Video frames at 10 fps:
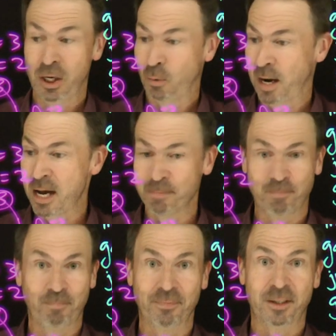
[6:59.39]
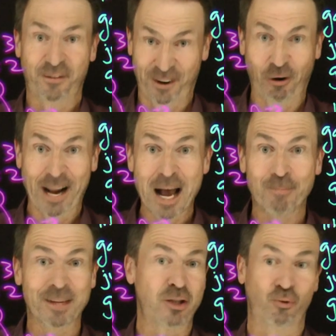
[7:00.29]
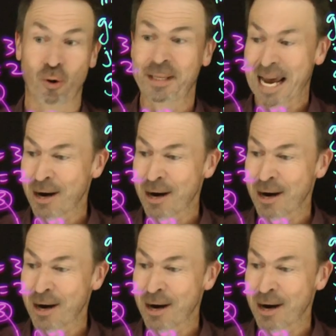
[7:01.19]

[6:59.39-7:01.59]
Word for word: Well, to figure it out, let's draw the